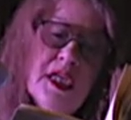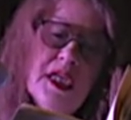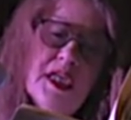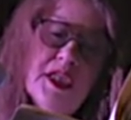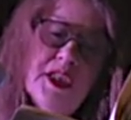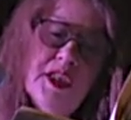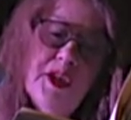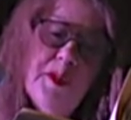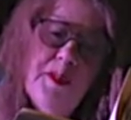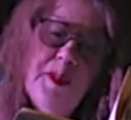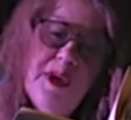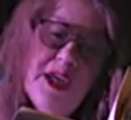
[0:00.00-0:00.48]

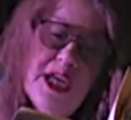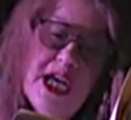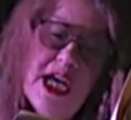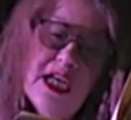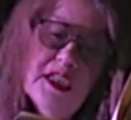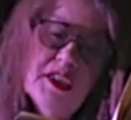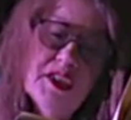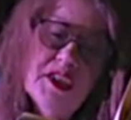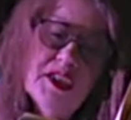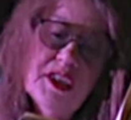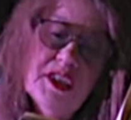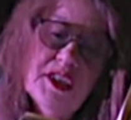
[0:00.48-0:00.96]
in the
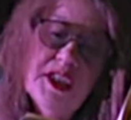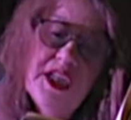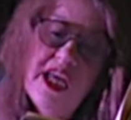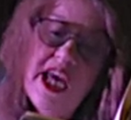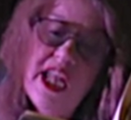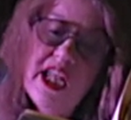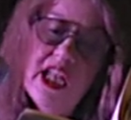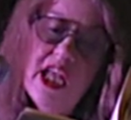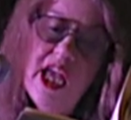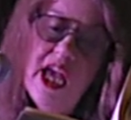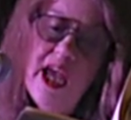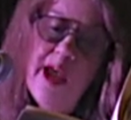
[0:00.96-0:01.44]
Piazza
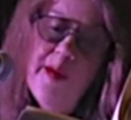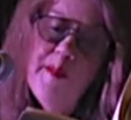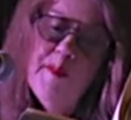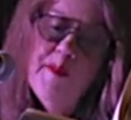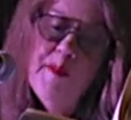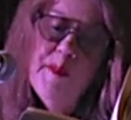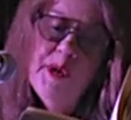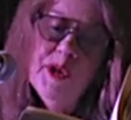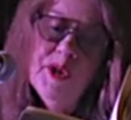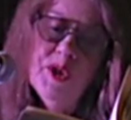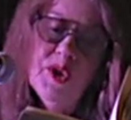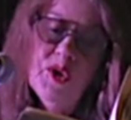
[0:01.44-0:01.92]
del
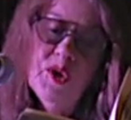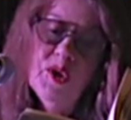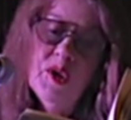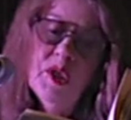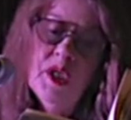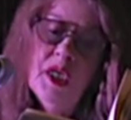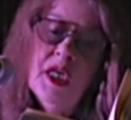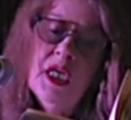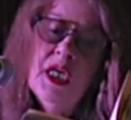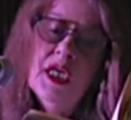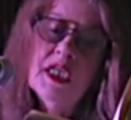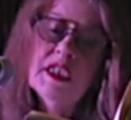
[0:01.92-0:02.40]
Campo